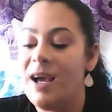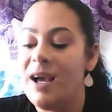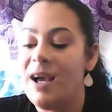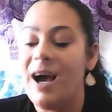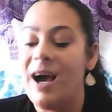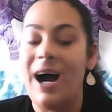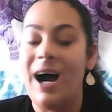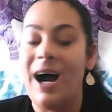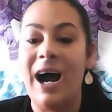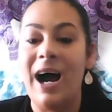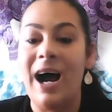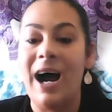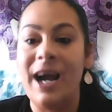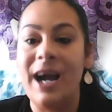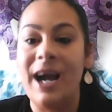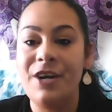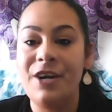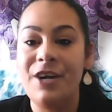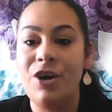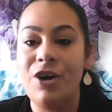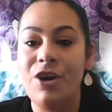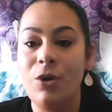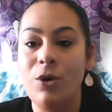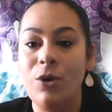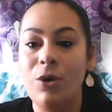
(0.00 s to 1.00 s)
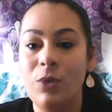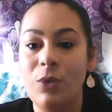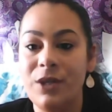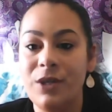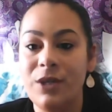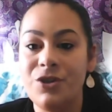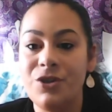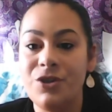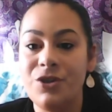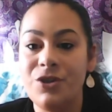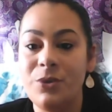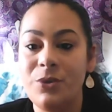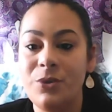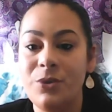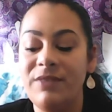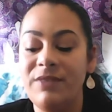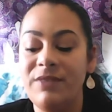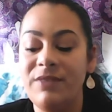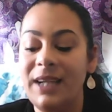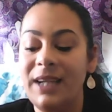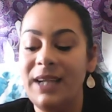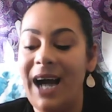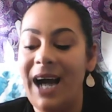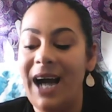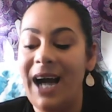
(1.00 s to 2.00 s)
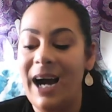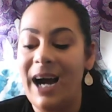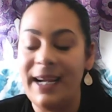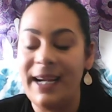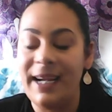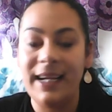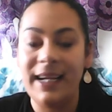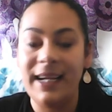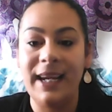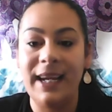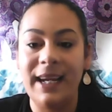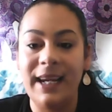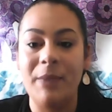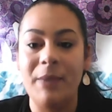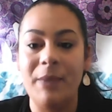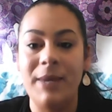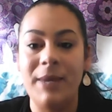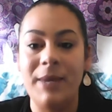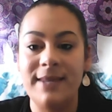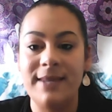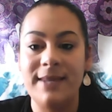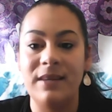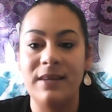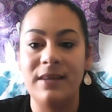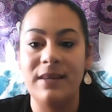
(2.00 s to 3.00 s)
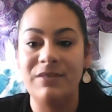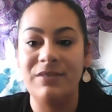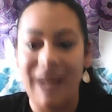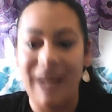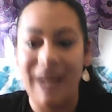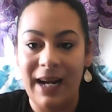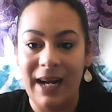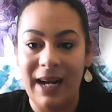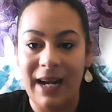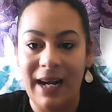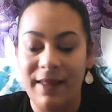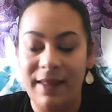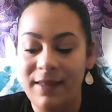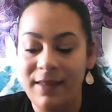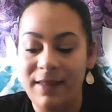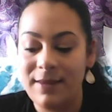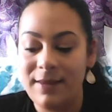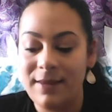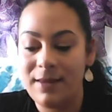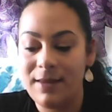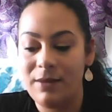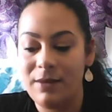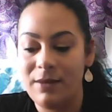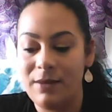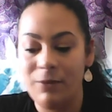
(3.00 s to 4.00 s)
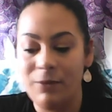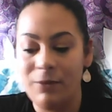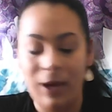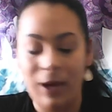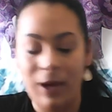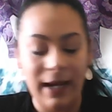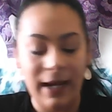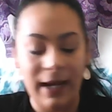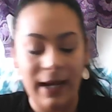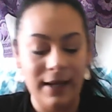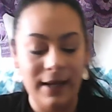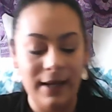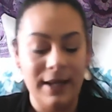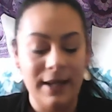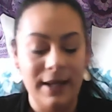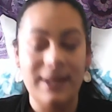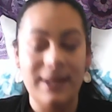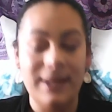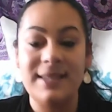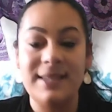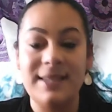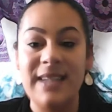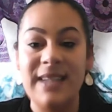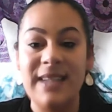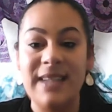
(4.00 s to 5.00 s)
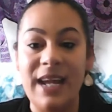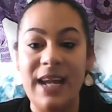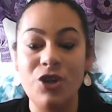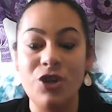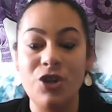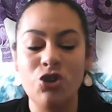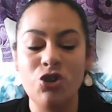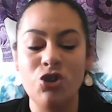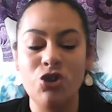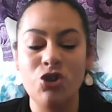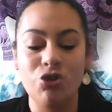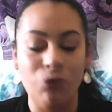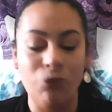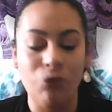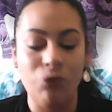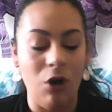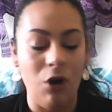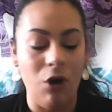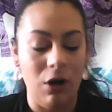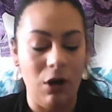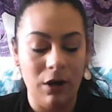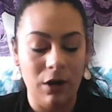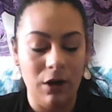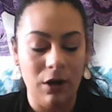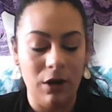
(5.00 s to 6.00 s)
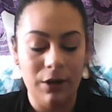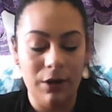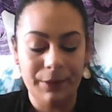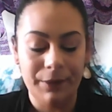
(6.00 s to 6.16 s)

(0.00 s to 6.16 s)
I know intuitively I can get myself out of this. Okay? Staying strong.